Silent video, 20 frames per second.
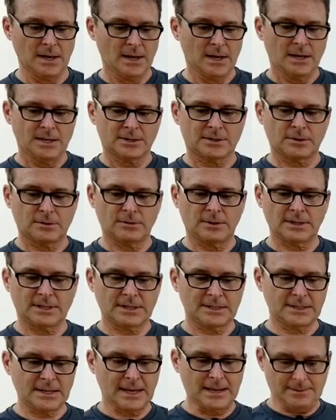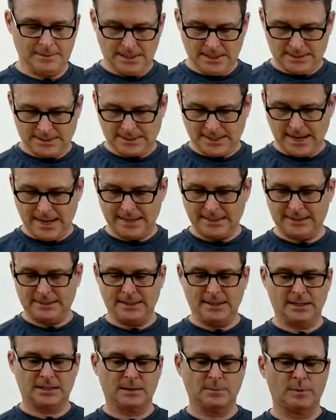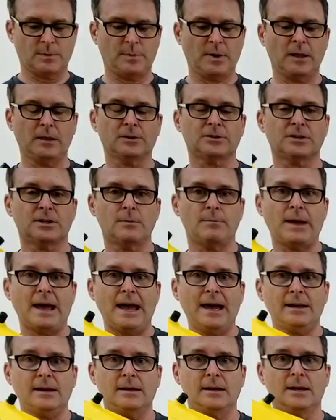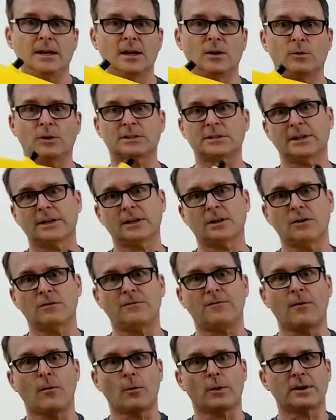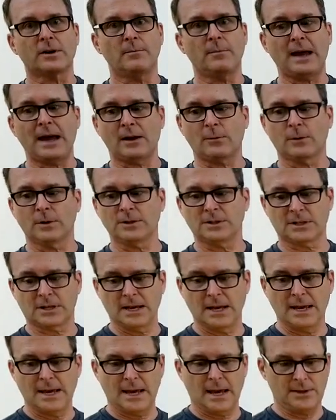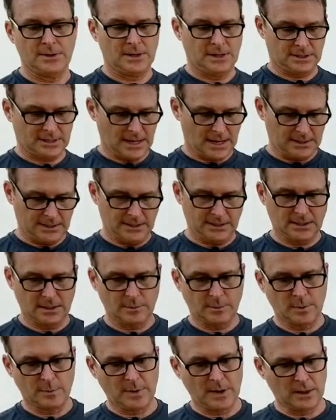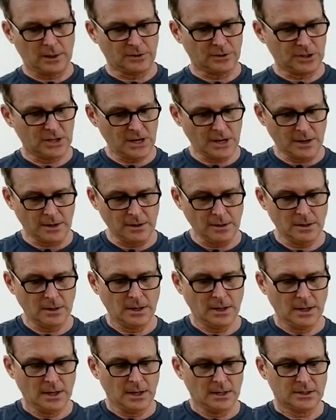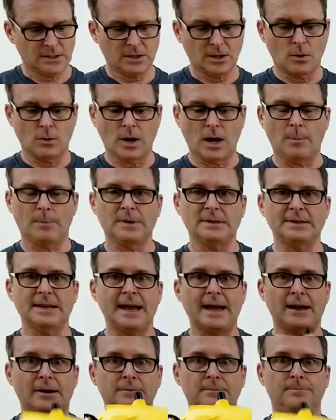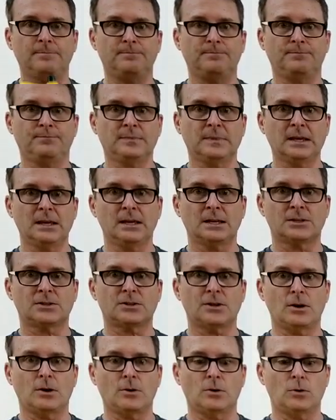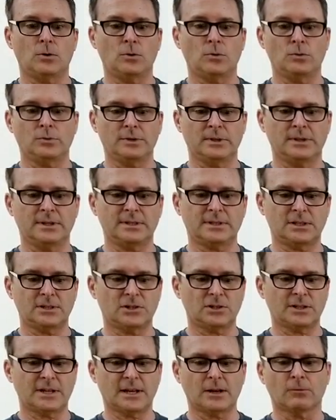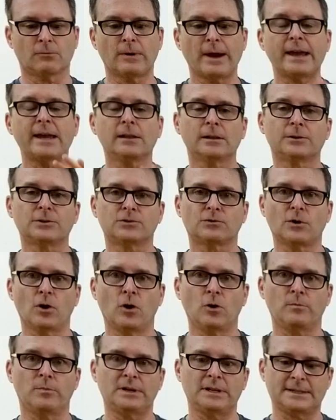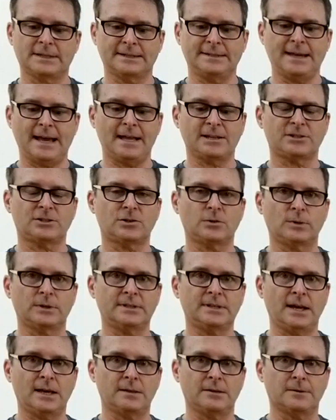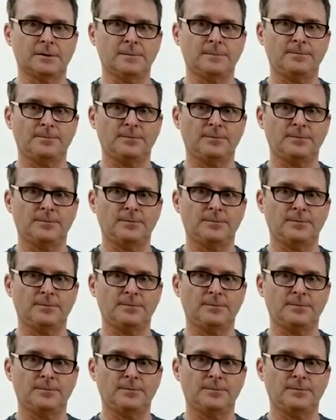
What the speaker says: So this is it. It's got some propellers in the back, which let it go forward and backwards. And then it's got these other propellers here to go up and down. So this is just like a regular drone, but it's attached to a tether.